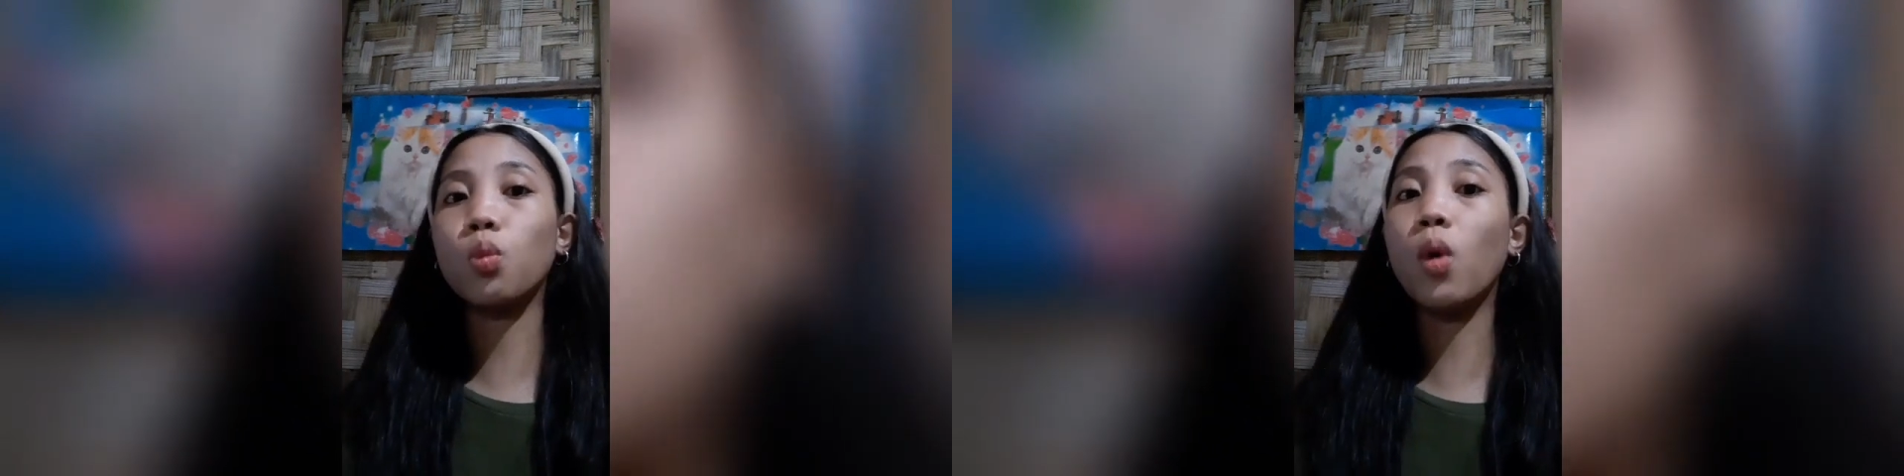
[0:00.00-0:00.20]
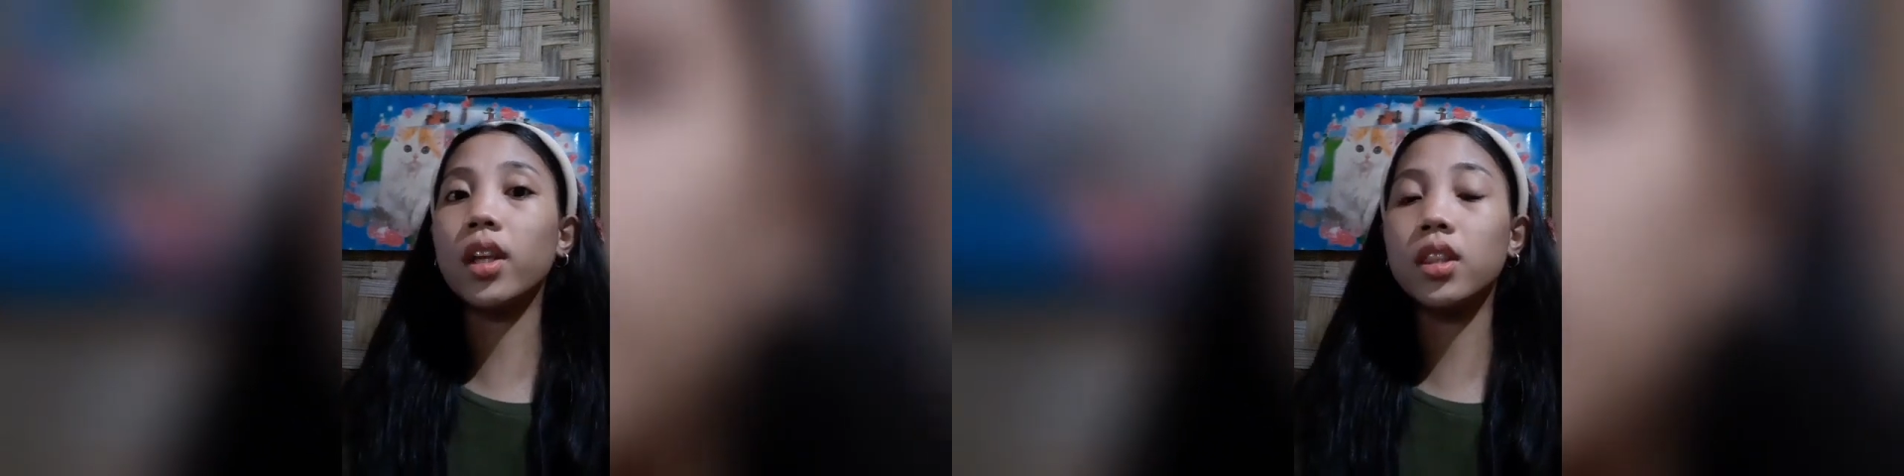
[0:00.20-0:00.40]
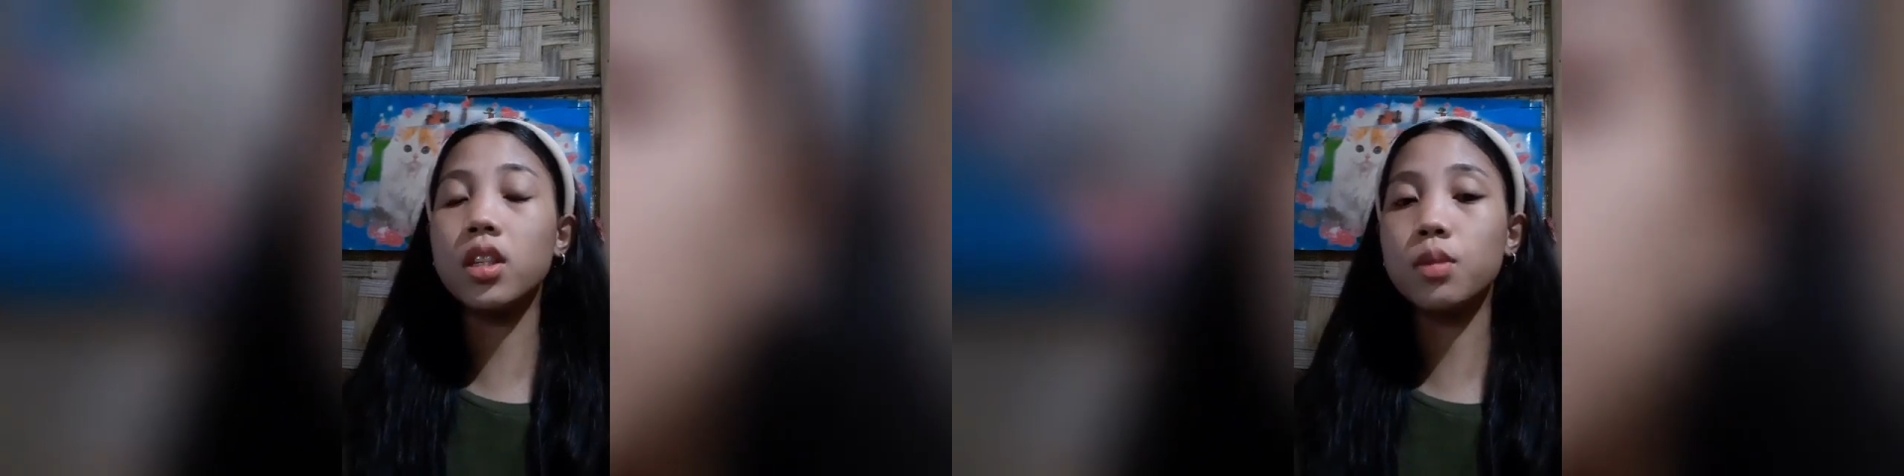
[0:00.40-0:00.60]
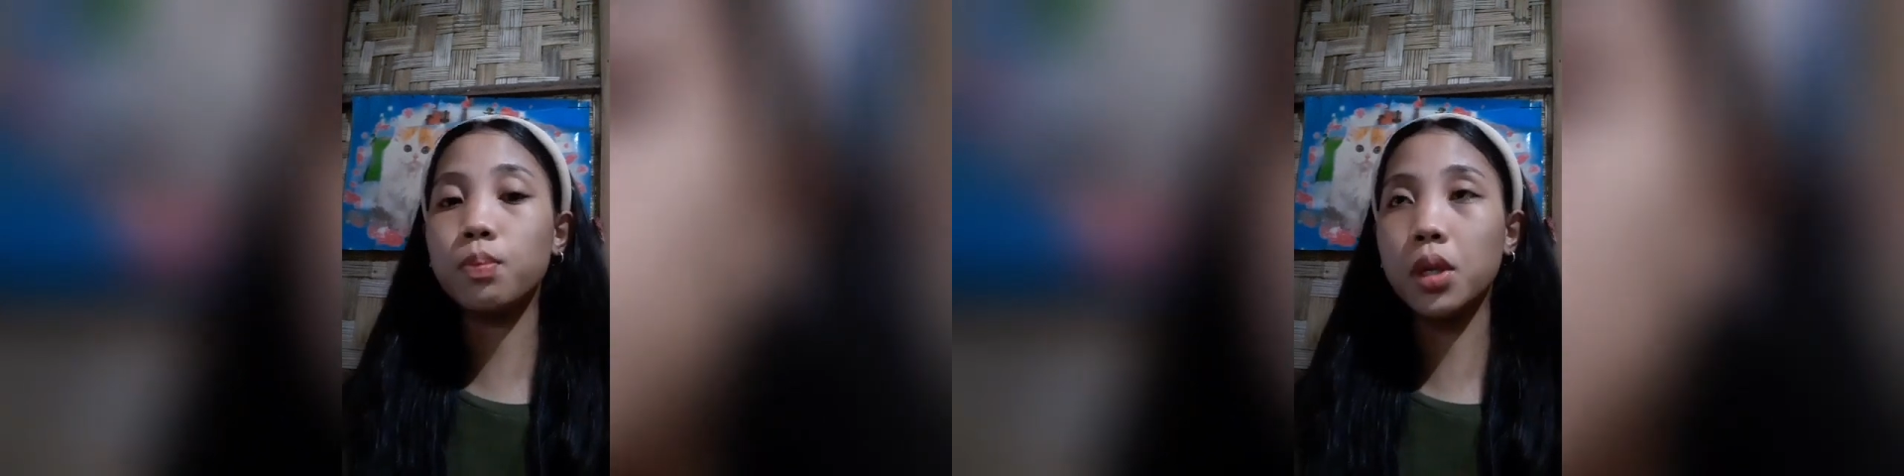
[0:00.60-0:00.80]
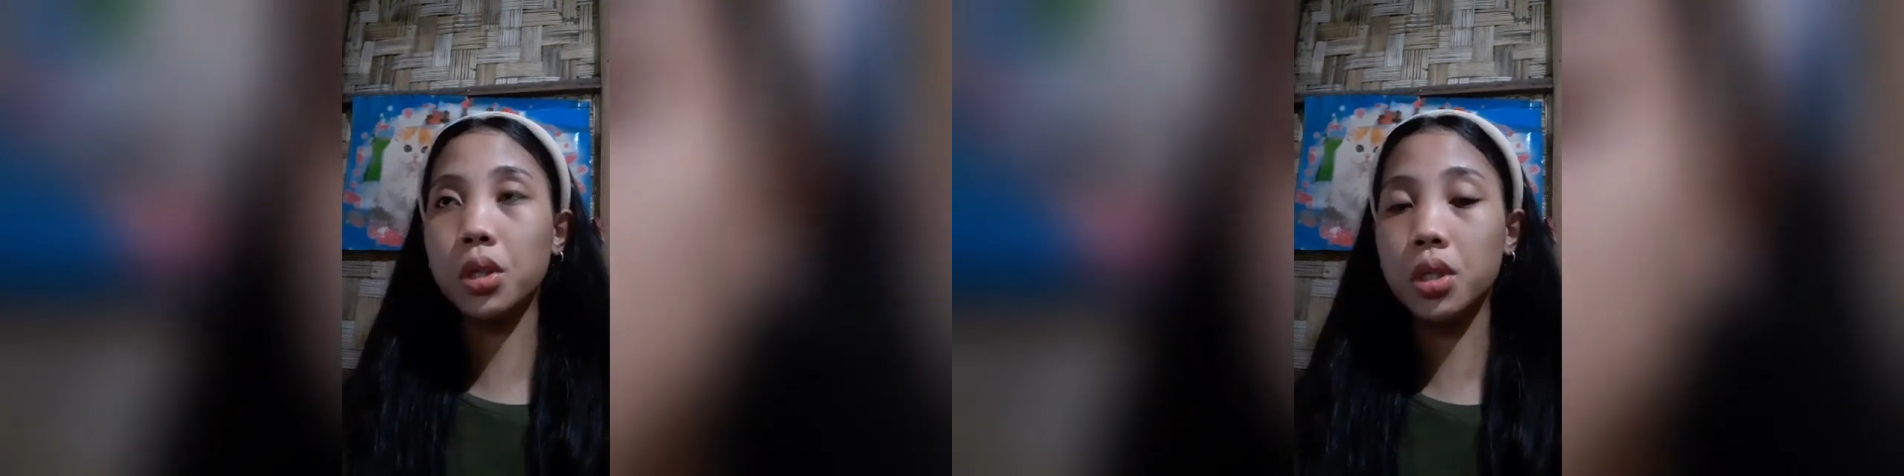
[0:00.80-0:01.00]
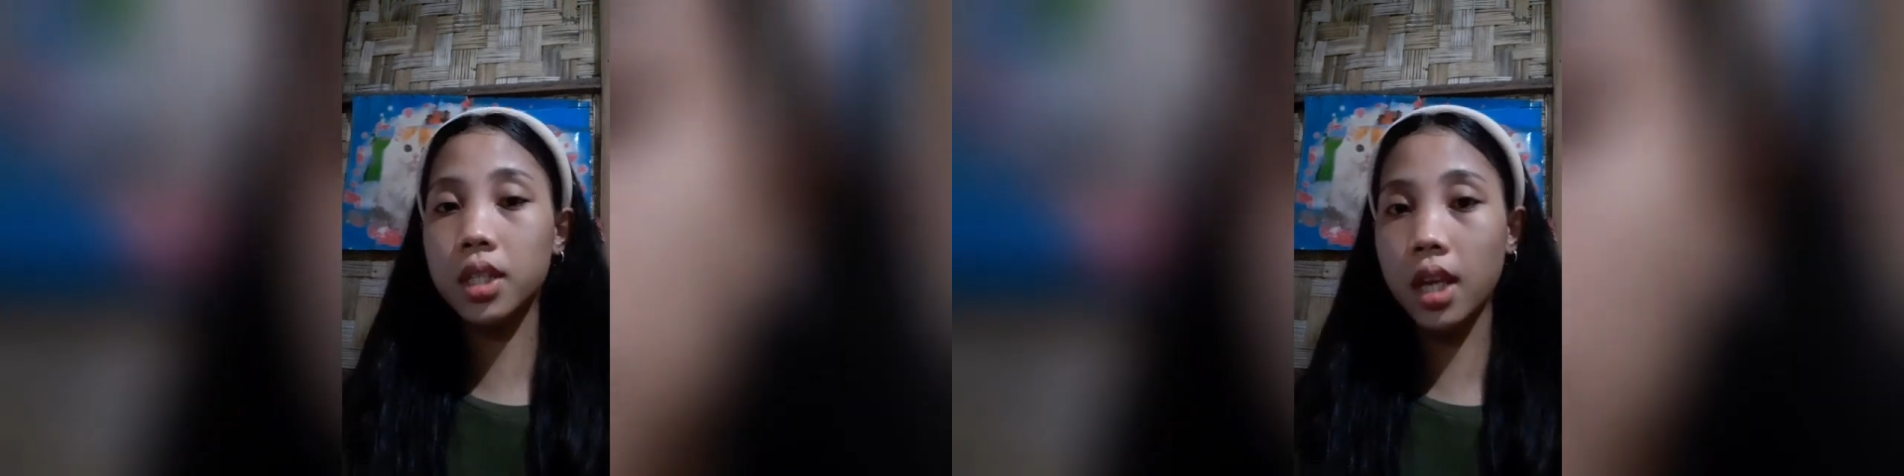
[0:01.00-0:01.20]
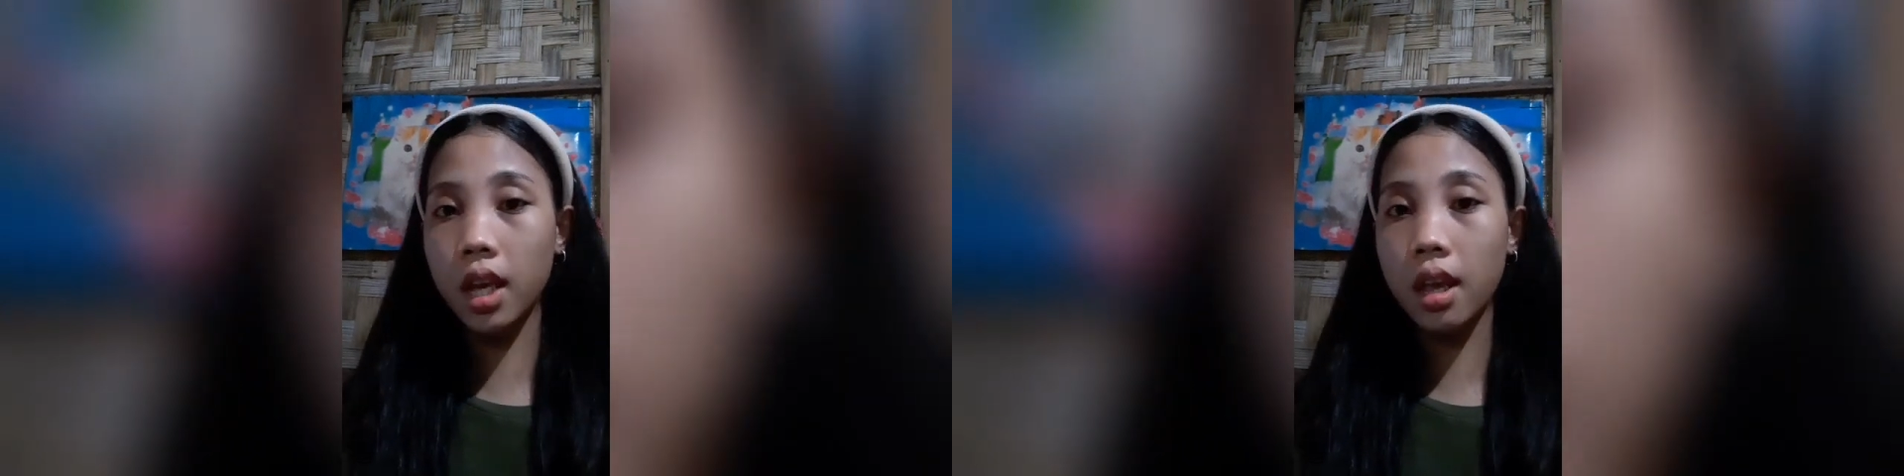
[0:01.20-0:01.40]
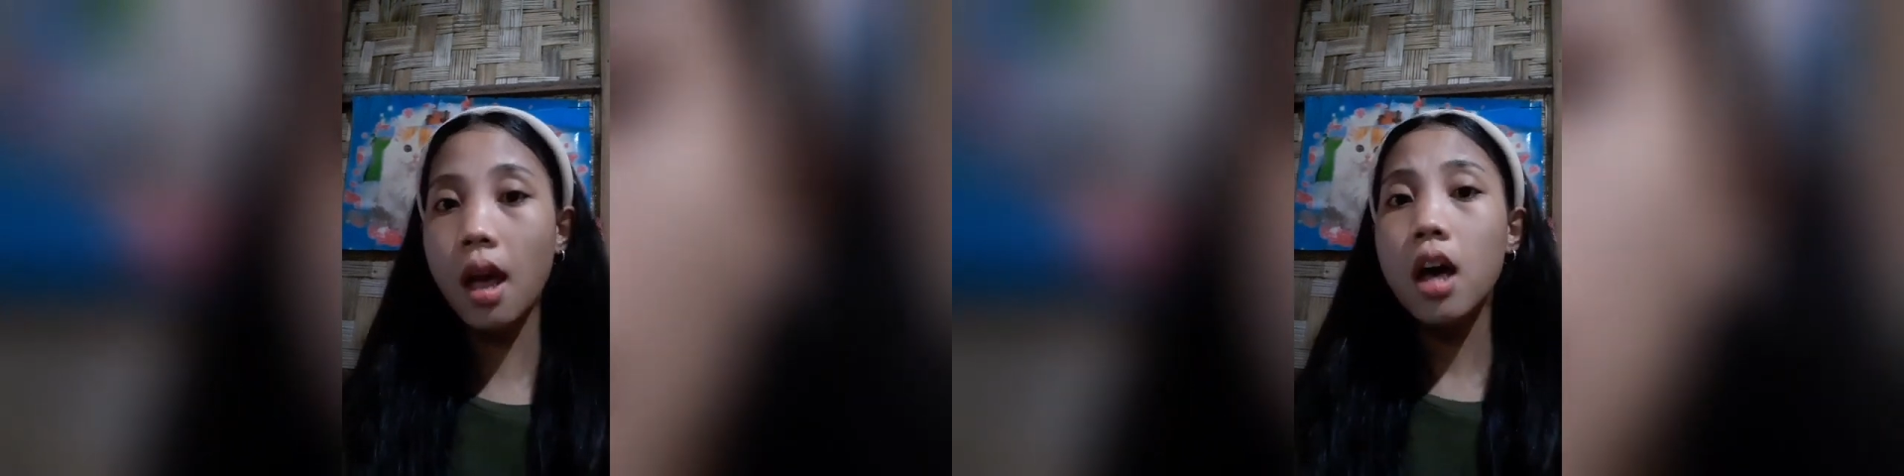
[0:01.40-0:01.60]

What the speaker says: what the speaker say.